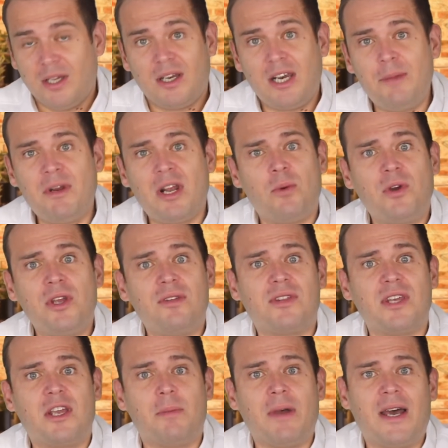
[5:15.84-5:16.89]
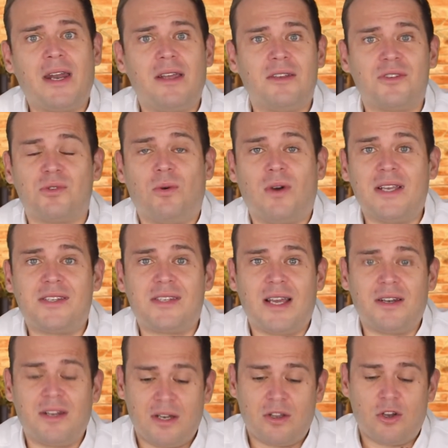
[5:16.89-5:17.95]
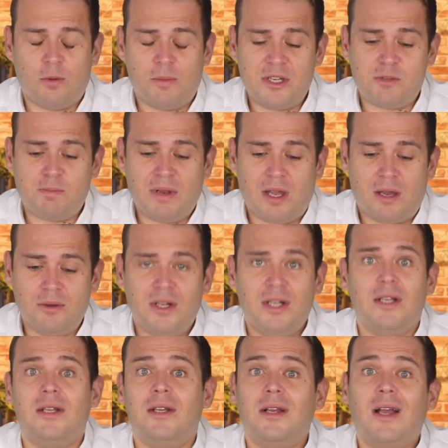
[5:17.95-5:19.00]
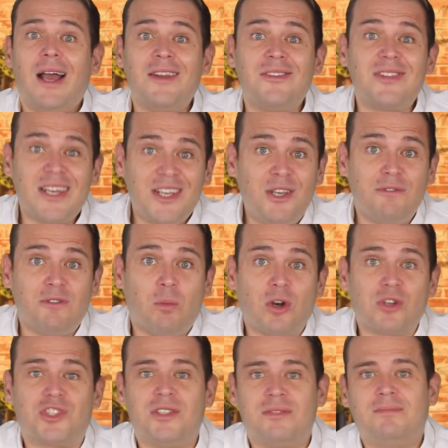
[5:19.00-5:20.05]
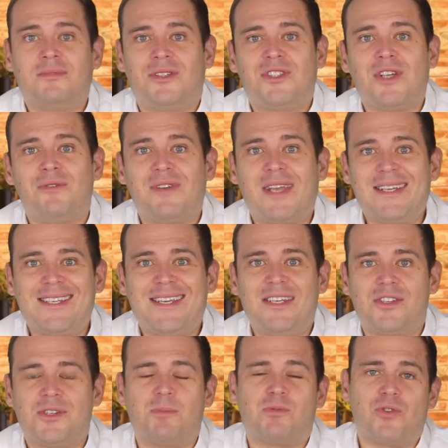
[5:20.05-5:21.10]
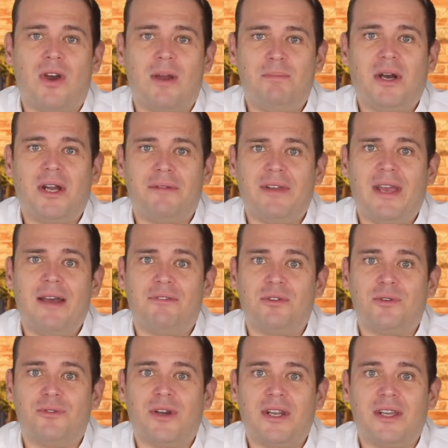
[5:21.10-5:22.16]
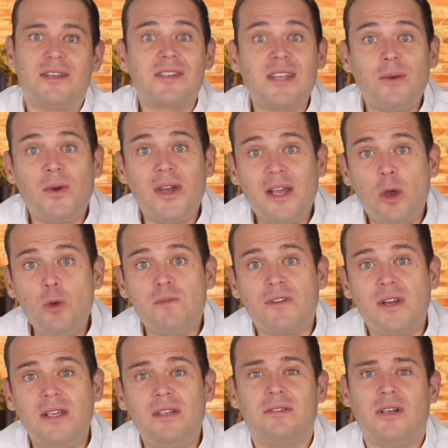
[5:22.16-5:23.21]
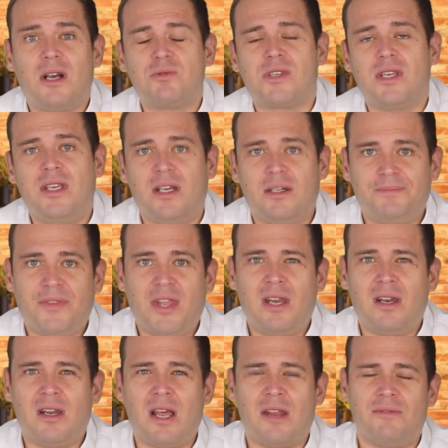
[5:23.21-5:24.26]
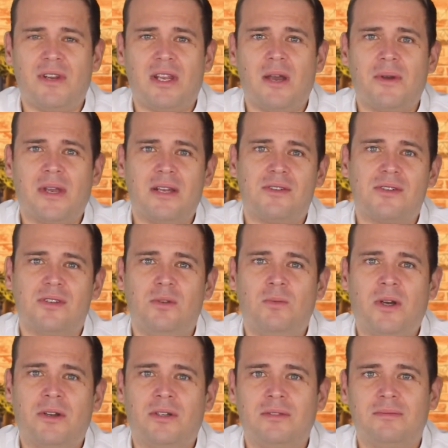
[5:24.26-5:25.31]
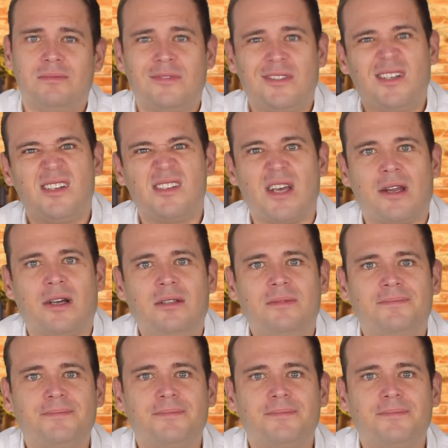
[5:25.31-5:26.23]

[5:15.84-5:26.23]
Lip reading: Let me know what you think about it, as always, down in the comments below. And thank you for watching. And don't forget to hit the subscribe button if you haven't already, because that way, hopefully, I'll see you in another video again soon, won't I? Ta-da.